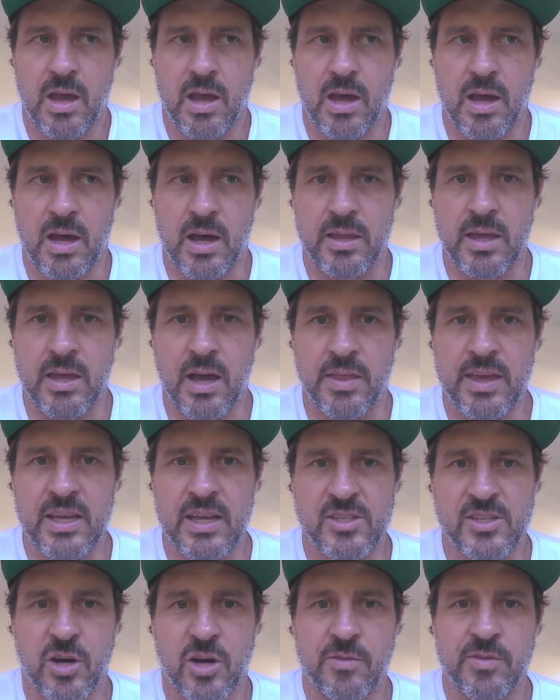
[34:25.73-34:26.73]
I think
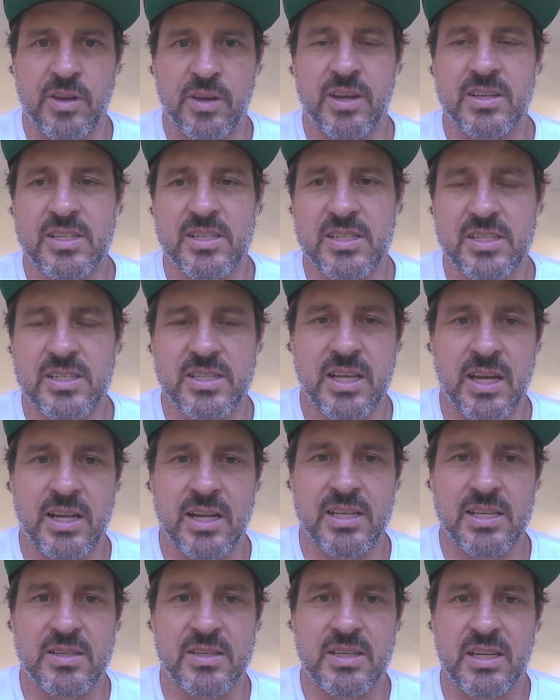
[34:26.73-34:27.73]
it's obvious that
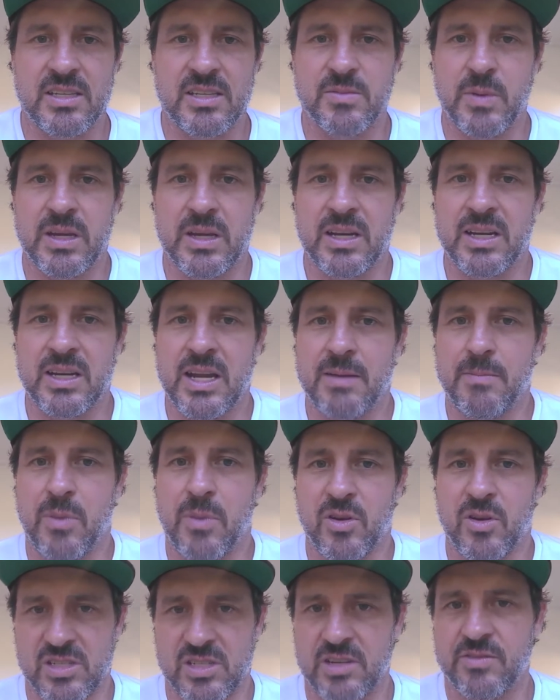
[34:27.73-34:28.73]
it's been a net
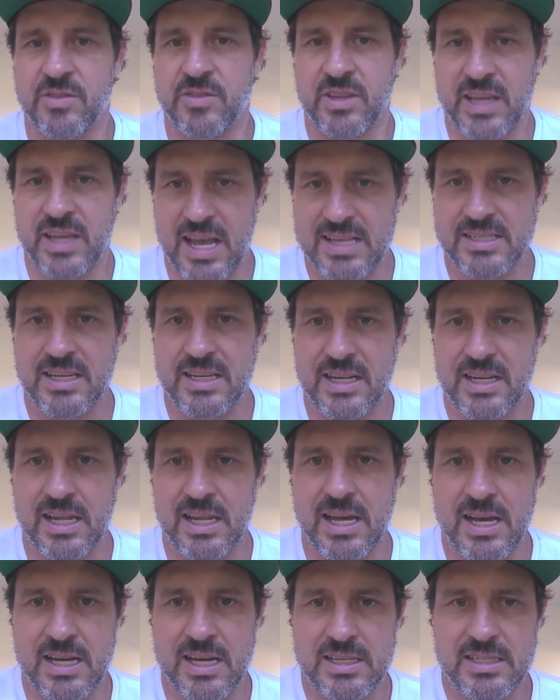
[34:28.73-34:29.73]
positive for the asset
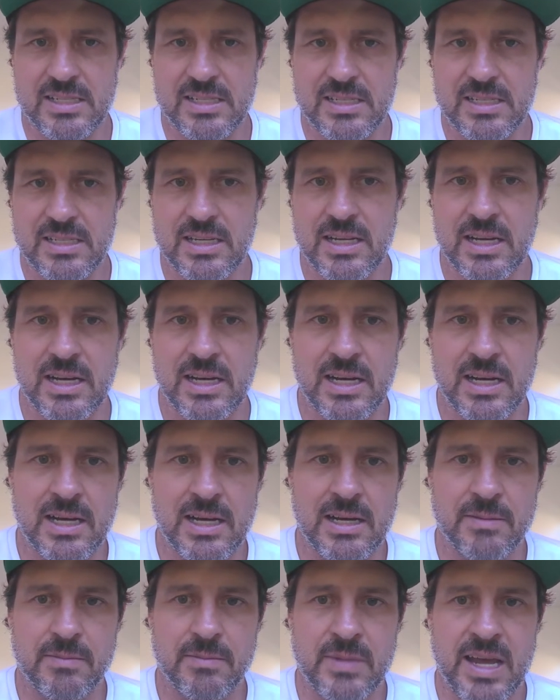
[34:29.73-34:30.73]
class.
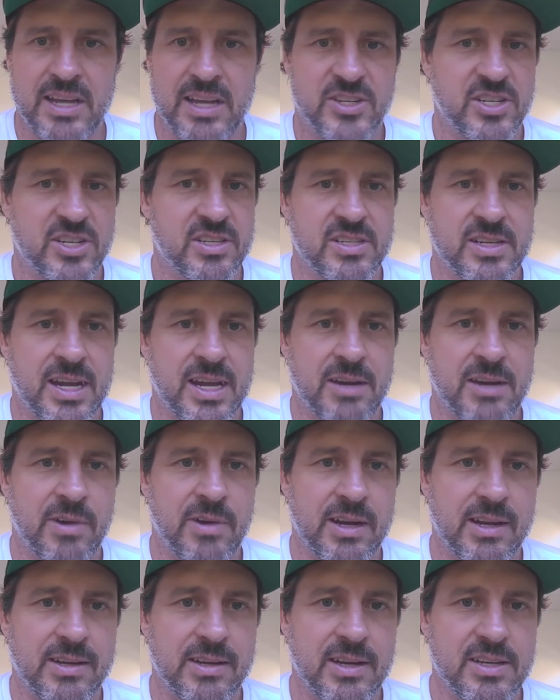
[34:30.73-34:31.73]
Nation state
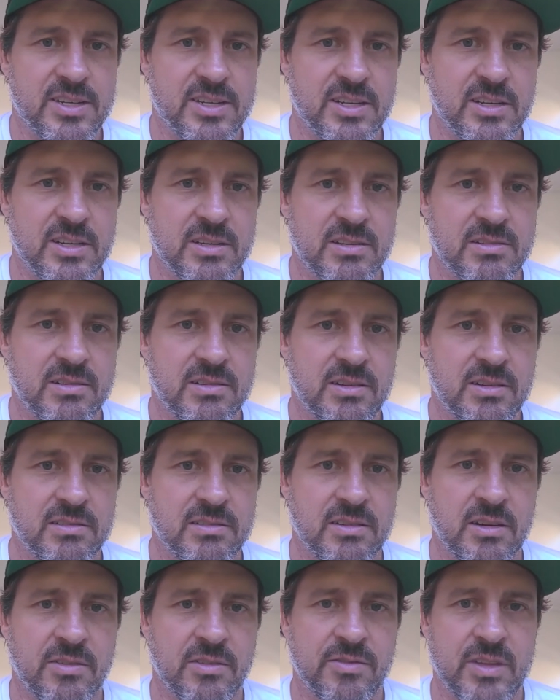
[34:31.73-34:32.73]
recognition
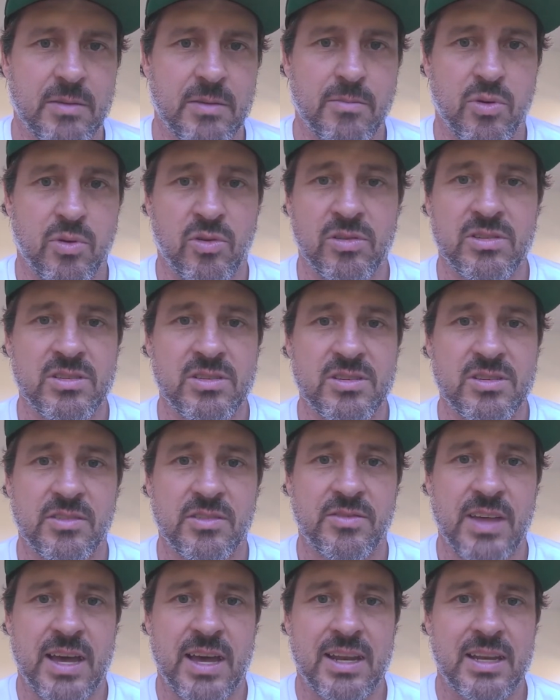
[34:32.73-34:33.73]
of the importance
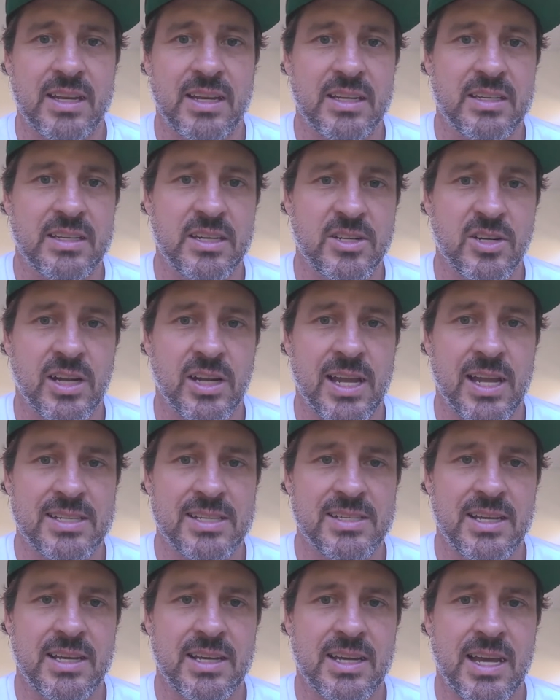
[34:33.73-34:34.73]
of that digital
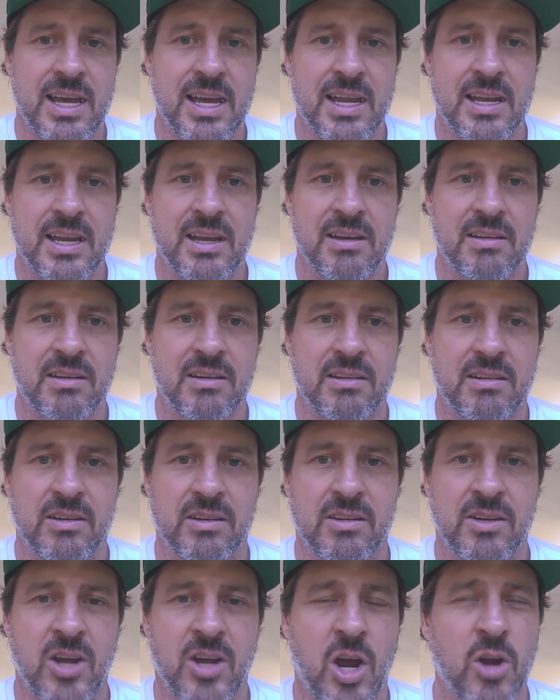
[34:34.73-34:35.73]
asset and
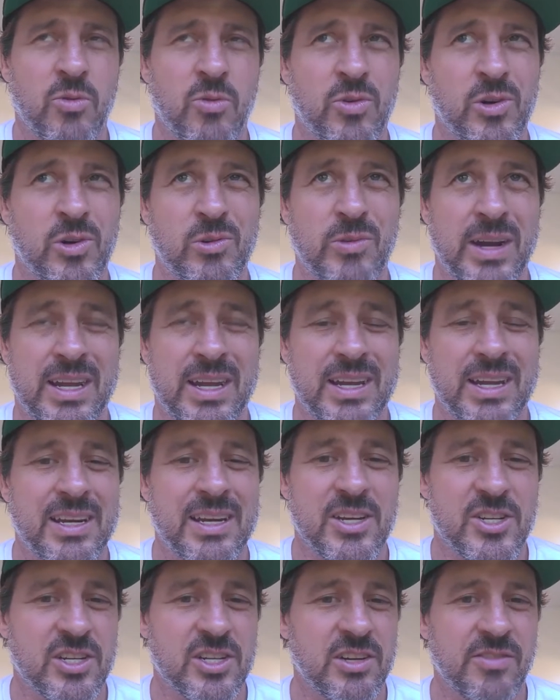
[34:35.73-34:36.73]
no real
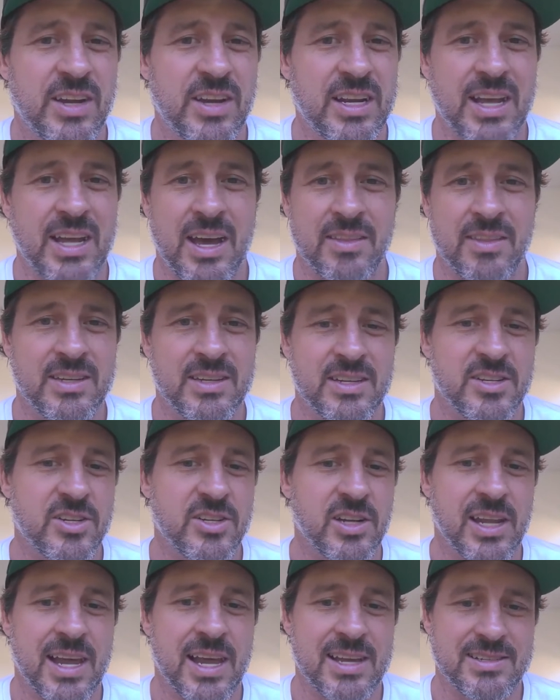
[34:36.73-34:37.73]
recognition of any other
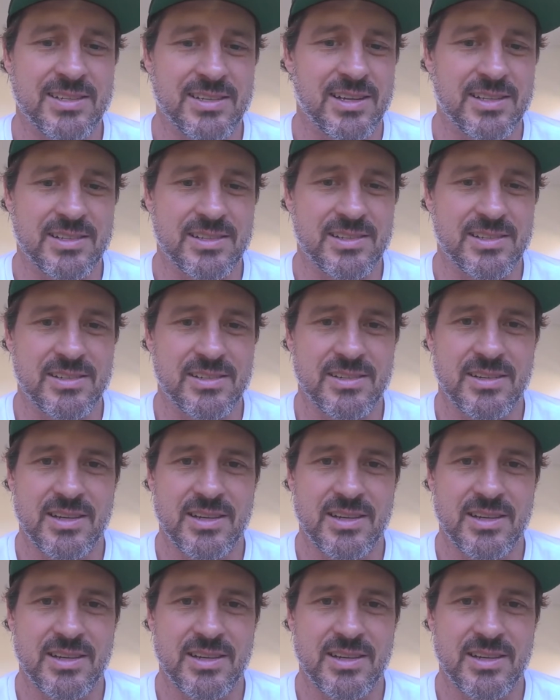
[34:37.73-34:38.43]
digital assets,